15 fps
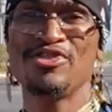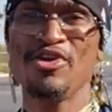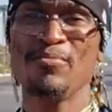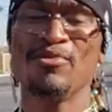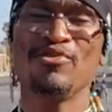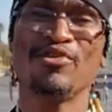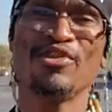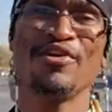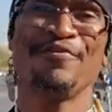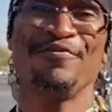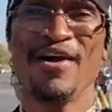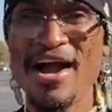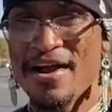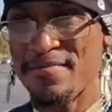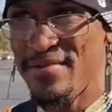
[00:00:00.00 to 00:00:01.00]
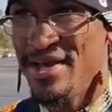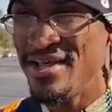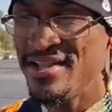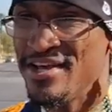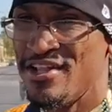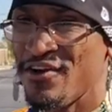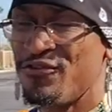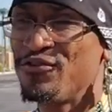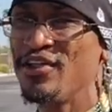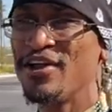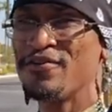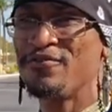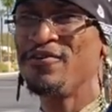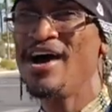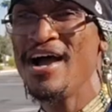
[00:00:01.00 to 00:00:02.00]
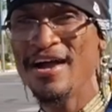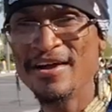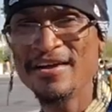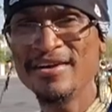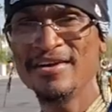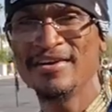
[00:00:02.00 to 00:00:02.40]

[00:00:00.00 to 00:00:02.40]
thermonuclear fire, man. The flood of fire.